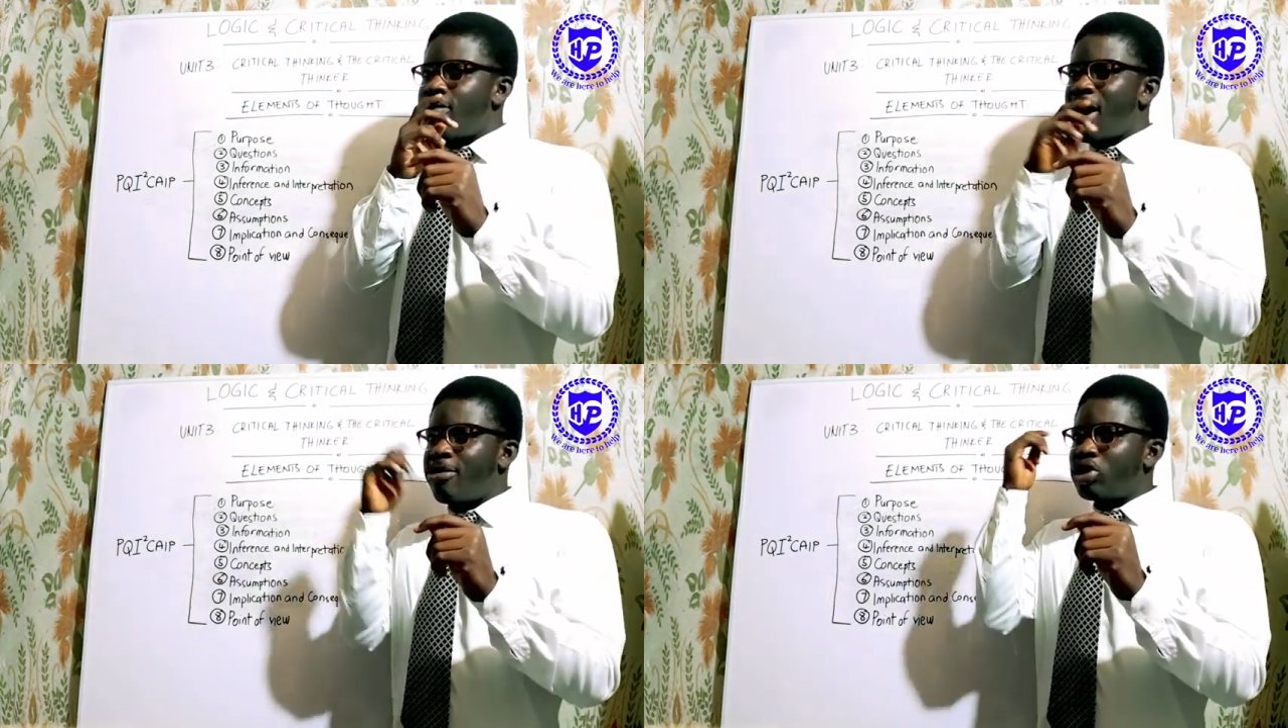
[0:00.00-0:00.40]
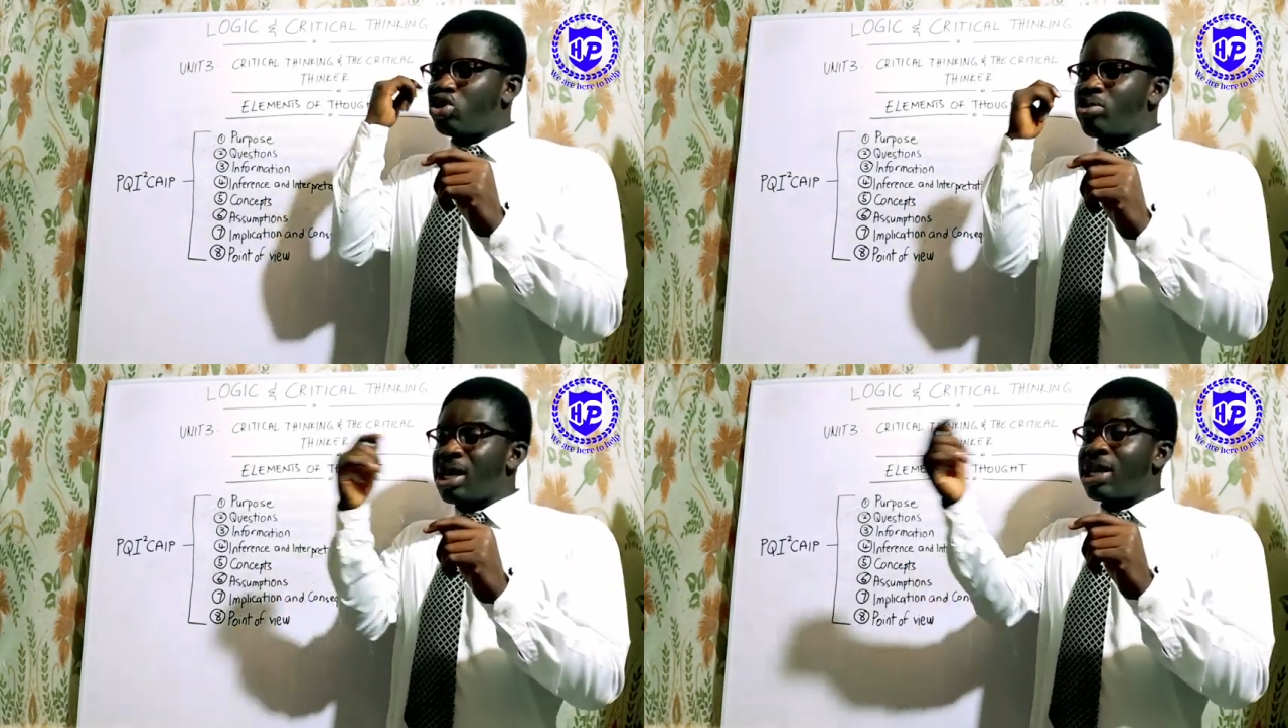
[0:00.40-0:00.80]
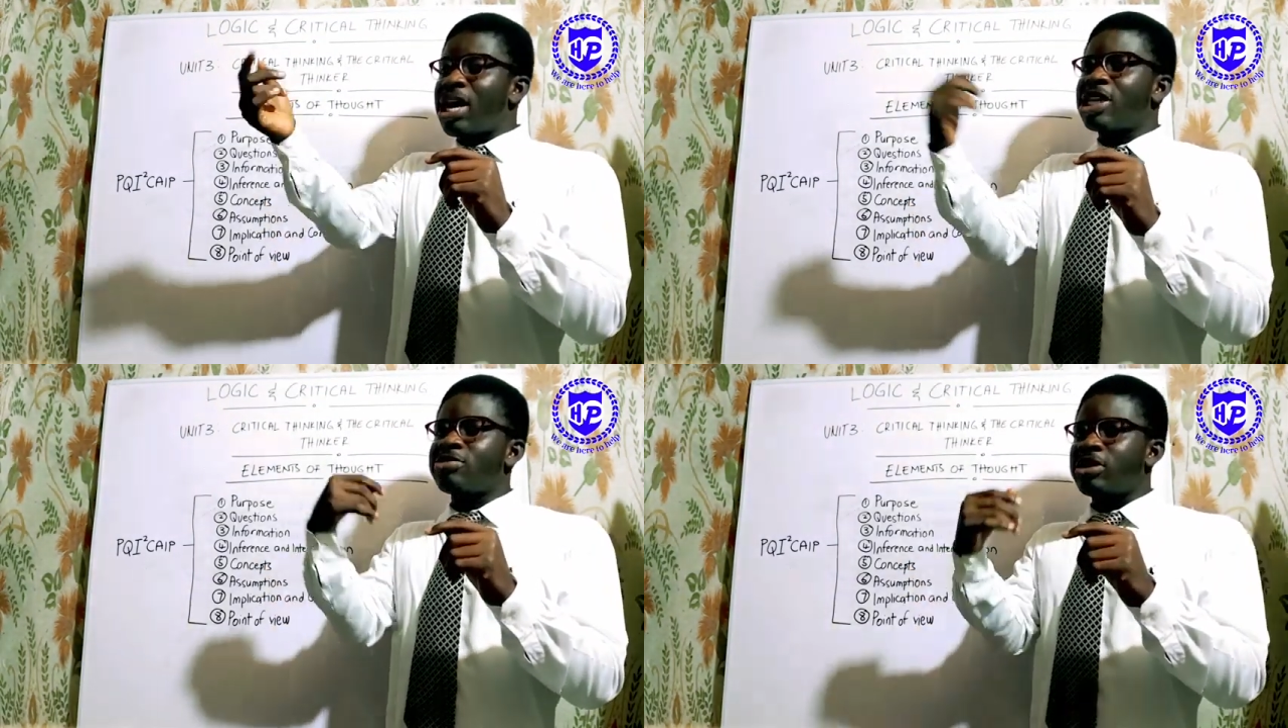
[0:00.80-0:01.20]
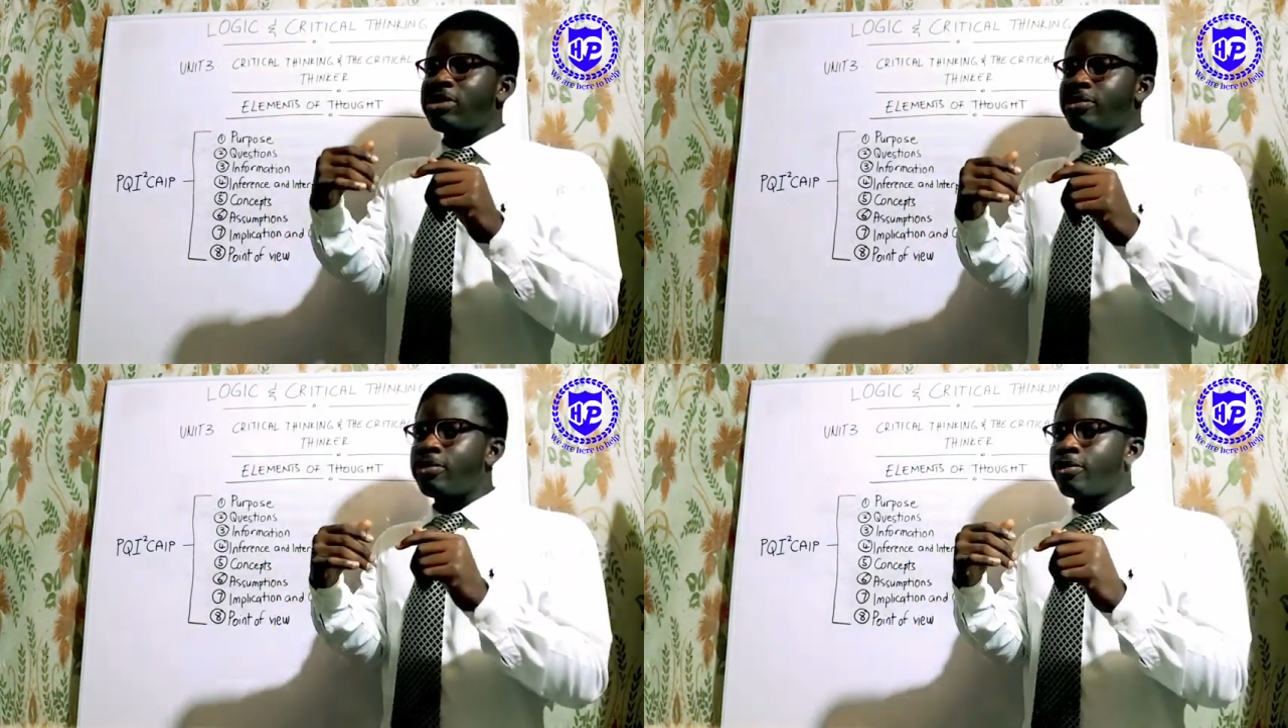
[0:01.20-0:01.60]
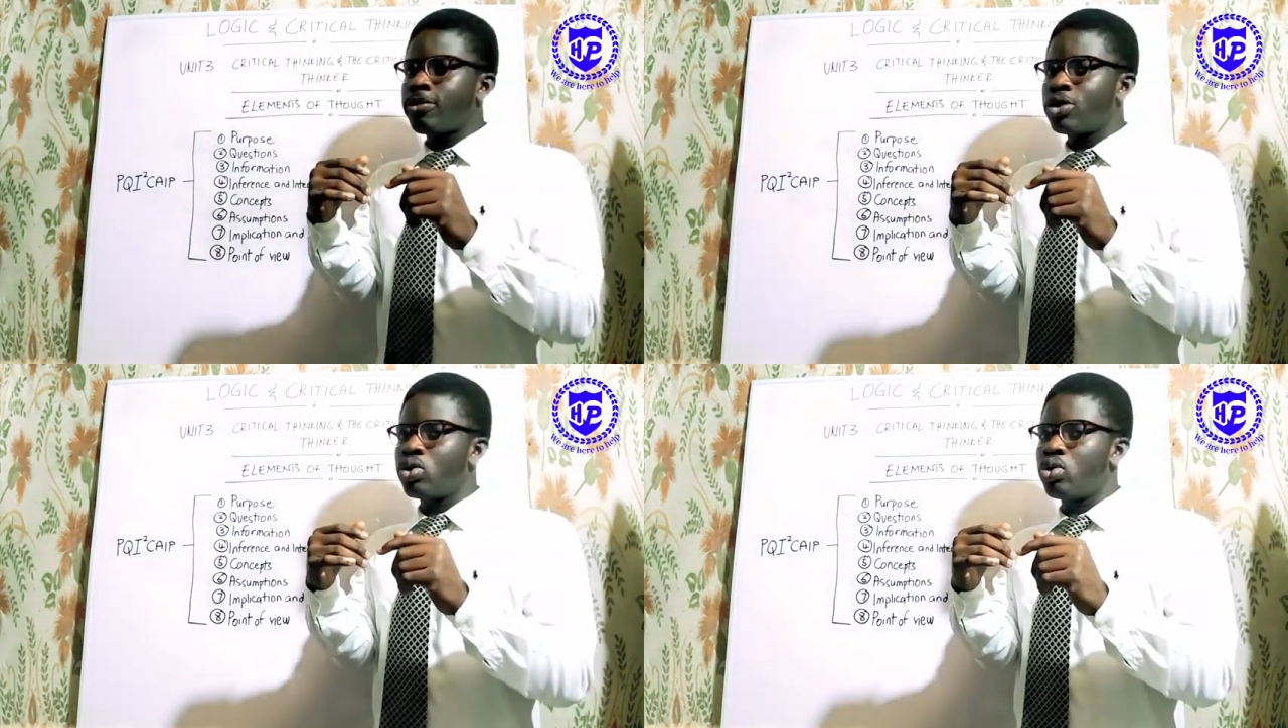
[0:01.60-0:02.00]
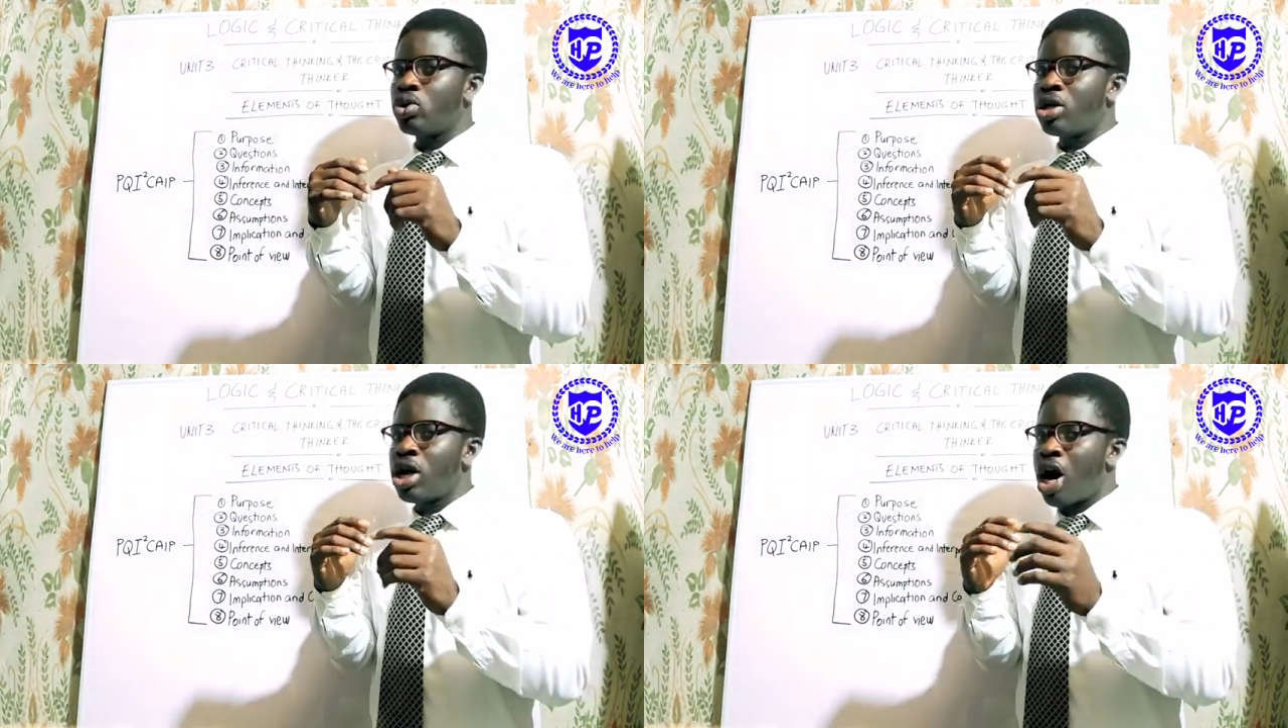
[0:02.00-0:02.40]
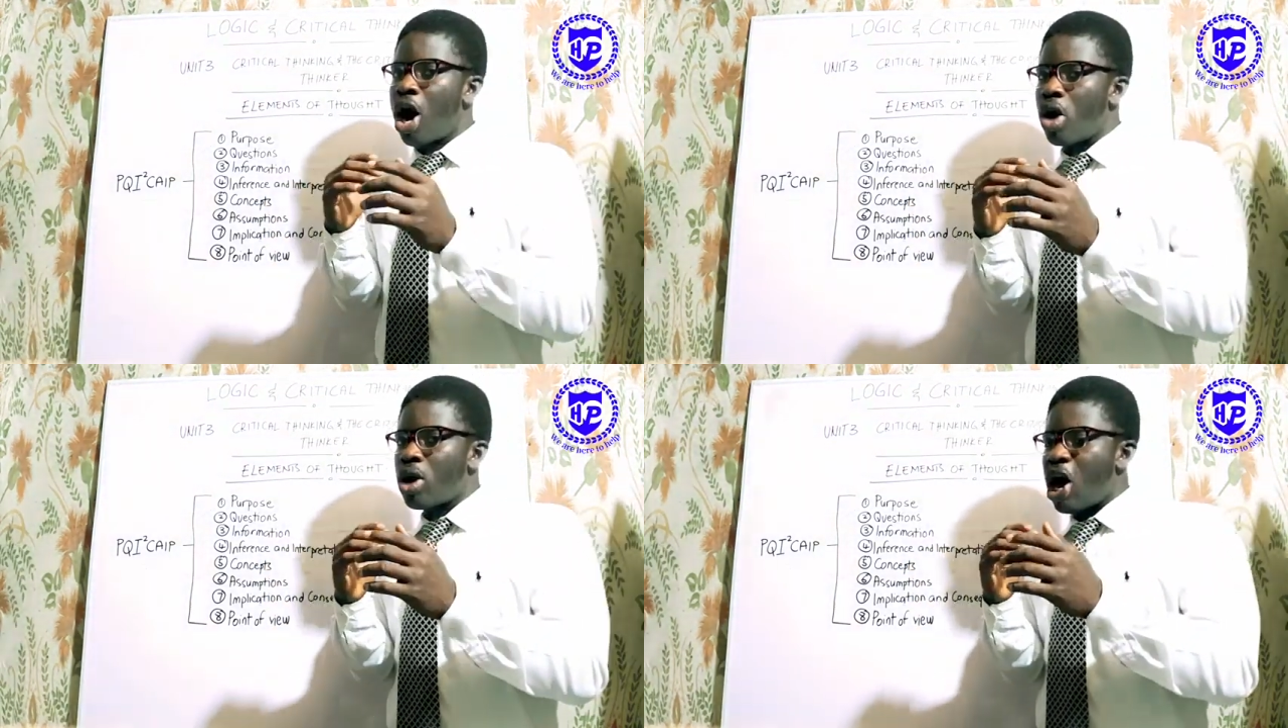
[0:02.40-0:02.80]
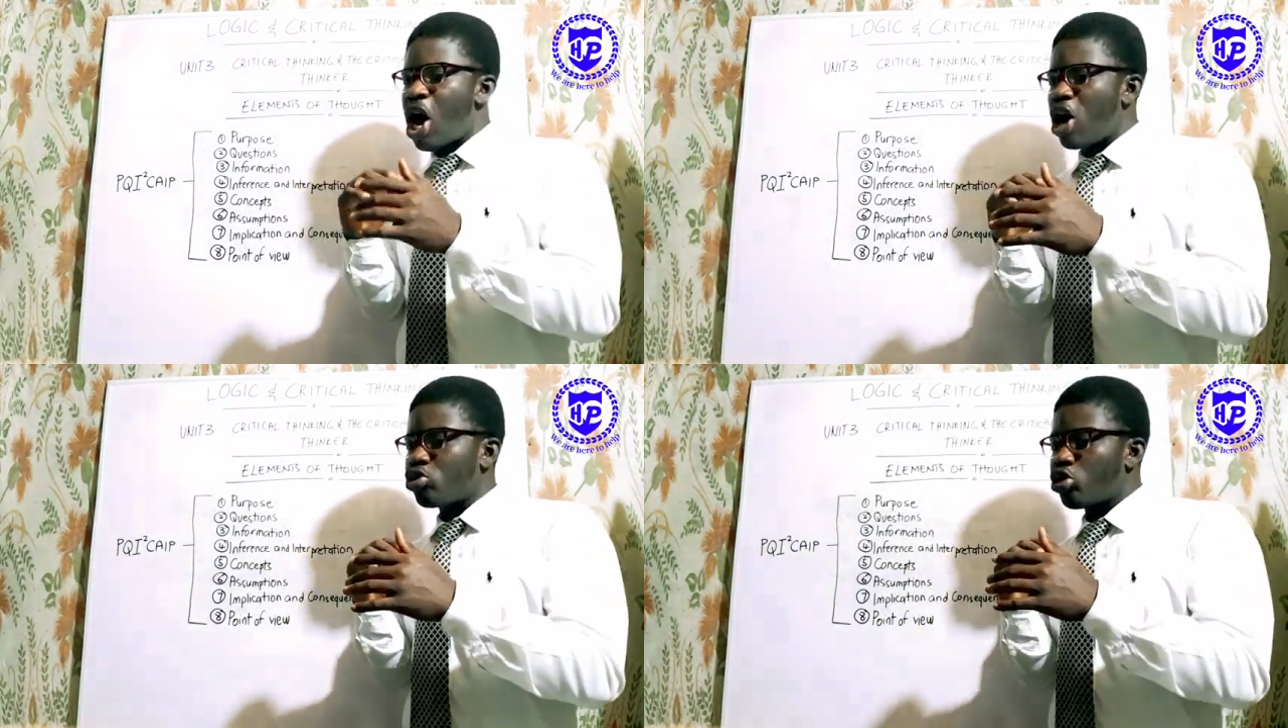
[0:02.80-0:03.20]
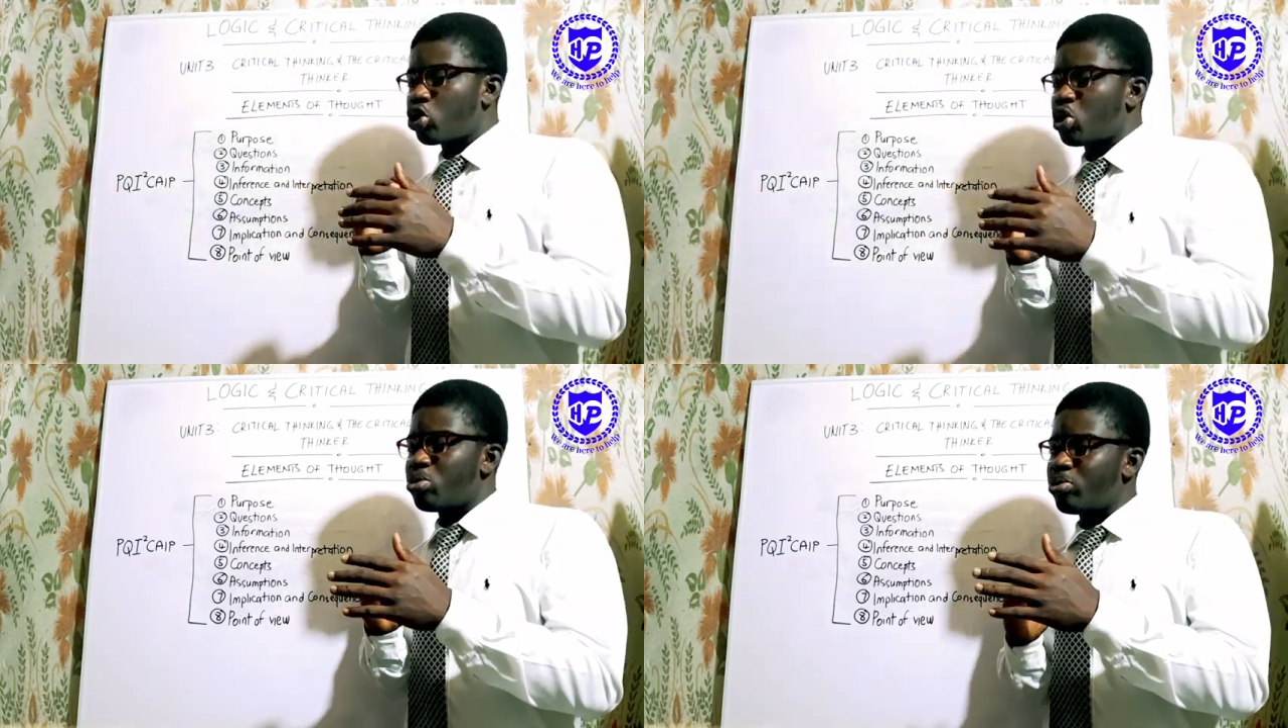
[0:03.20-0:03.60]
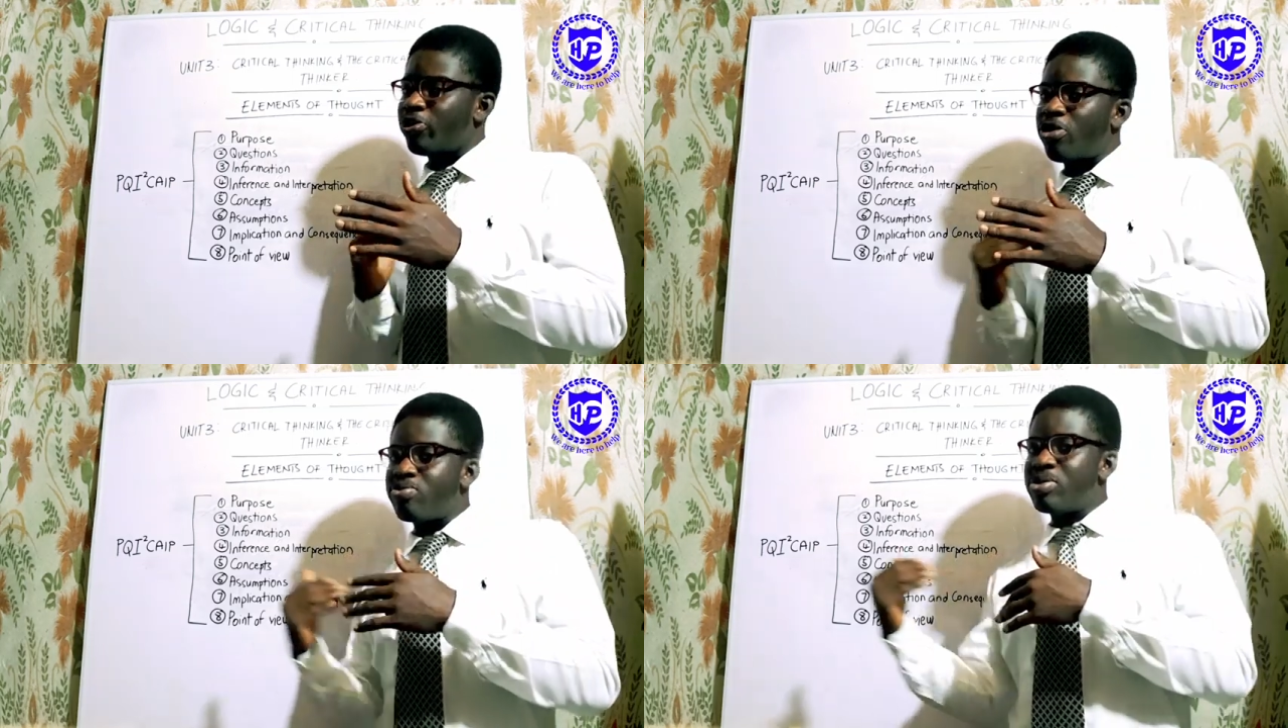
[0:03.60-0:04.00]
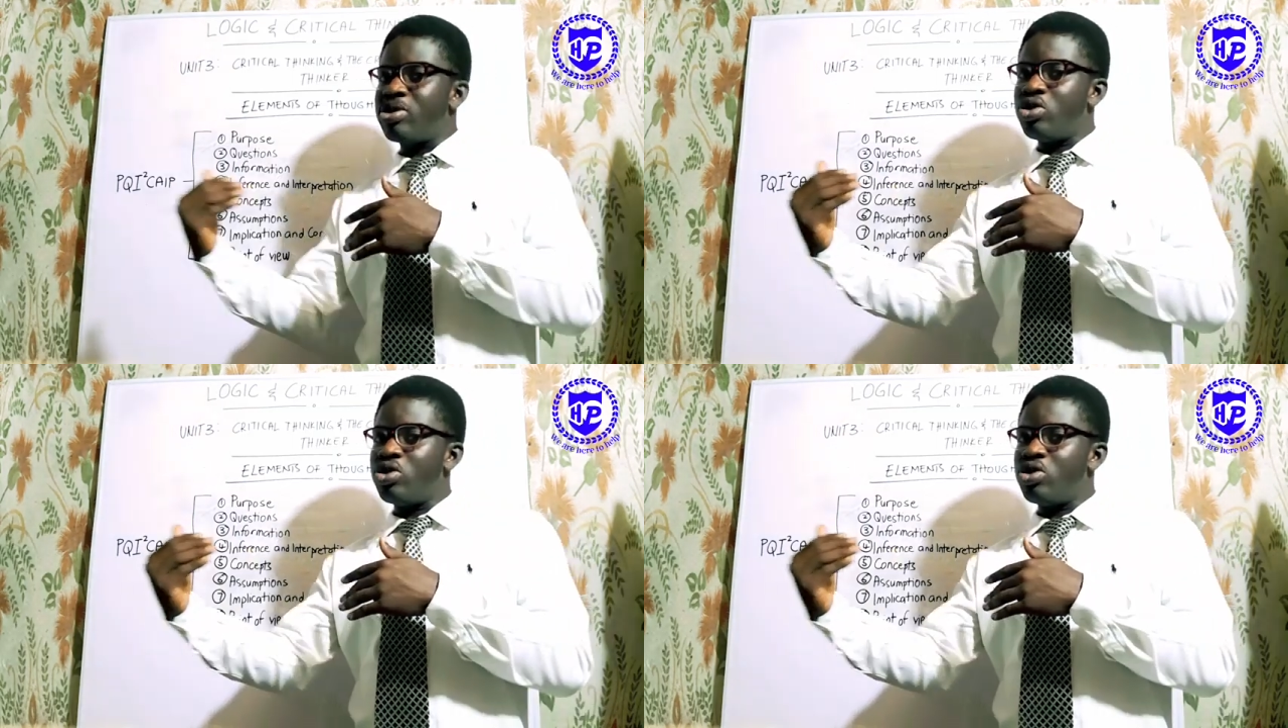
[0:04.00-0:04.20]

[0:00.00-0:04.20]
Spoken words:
I'm assuming he likes me. So I'll talk to him from,